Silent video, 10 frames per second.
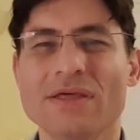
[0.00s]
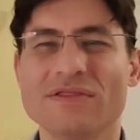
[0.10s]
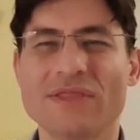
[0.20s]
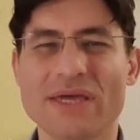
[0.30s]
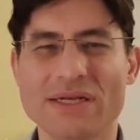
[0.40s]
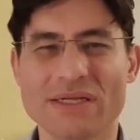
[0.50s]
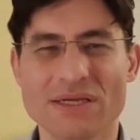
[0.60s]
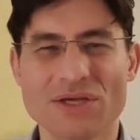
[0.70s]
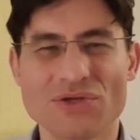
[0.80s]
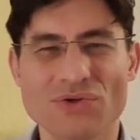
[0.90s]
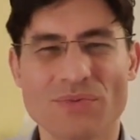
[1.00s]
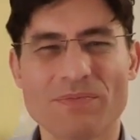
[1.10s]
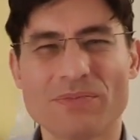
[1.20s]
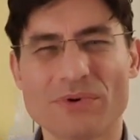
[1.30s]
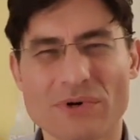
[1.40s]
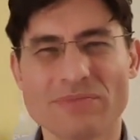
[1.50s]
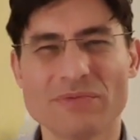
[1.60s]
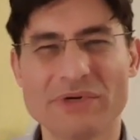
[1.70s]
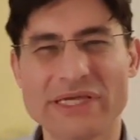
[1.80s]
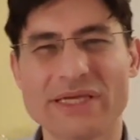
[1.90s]
then you're
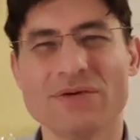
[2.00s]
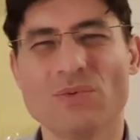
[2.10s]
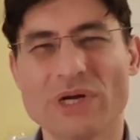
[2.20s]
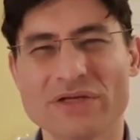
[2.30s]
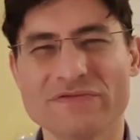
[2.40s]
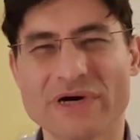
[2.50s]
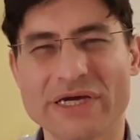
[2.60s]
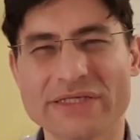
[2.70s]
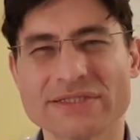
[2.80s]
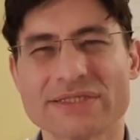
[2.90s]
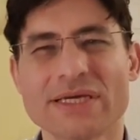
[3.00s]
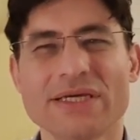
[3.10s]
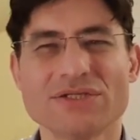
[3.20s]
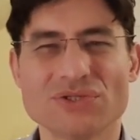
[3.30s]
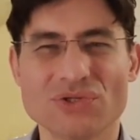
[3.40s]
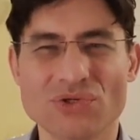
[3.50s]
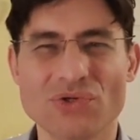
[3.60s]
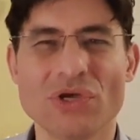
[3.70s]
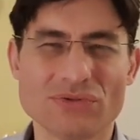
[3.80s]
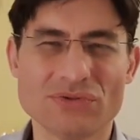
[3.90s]
probably well advised
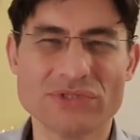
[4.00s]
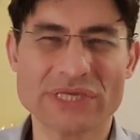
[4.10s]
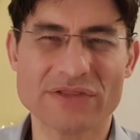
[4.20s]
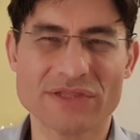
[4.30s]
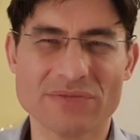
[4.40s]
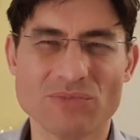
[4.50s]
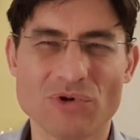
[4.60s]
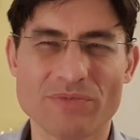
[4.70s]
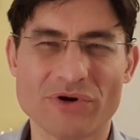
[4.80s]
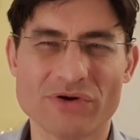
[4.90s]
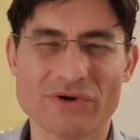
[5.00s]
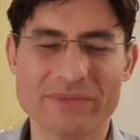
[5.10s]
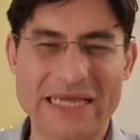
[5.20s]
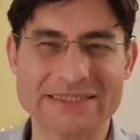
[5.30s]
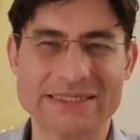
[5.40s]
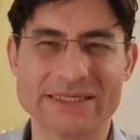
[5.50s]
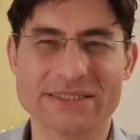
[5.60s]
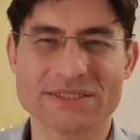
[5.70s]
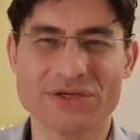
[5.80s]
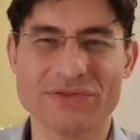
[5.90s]
to do something more programmatic.
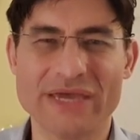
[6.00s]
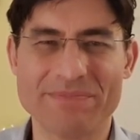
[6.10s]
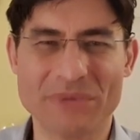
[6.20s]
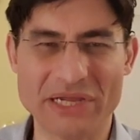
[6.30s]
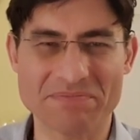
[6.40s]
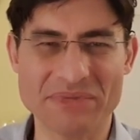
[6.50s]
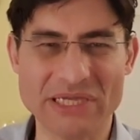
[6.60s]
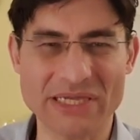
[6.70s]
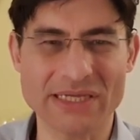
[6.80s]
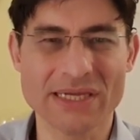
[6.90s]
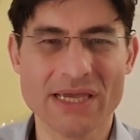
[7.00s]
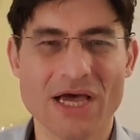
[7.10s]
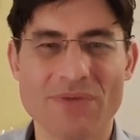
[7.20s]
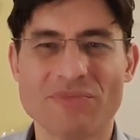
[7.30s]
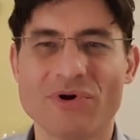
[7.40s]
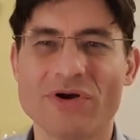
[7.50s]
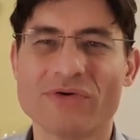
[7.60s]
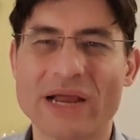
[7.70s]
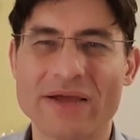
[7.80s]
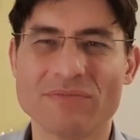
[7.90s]
So that might be a
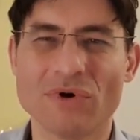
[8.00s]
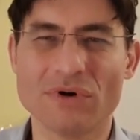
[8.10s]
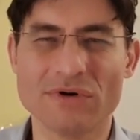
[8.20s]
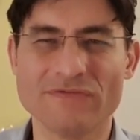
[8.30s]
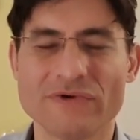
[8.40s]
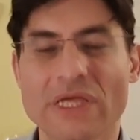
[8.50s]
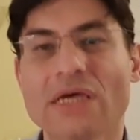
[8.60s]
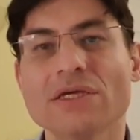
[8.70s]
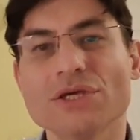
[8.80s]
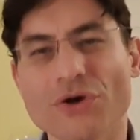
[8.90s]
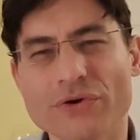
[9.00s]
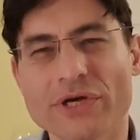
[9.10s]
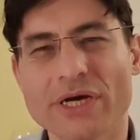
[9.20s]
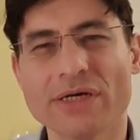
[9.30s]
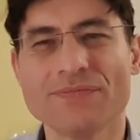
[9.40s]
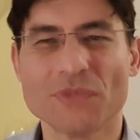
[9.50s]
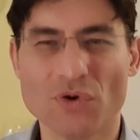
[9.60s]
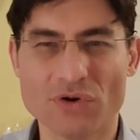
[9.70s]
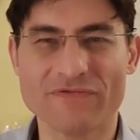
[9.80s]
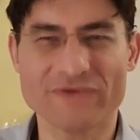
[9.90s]
program of yoga
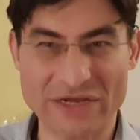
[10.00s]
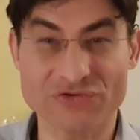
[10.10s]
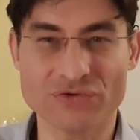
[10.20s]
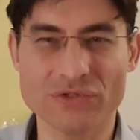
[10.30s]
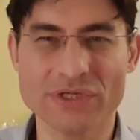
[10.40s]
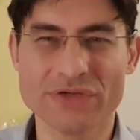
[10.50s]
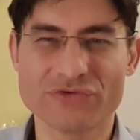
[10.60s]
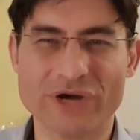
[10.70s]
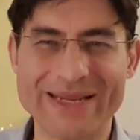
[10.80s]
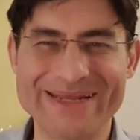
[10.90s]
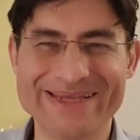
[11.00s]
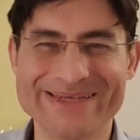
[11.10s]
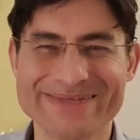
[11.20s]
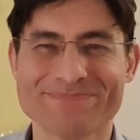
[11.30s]
or a fascial training,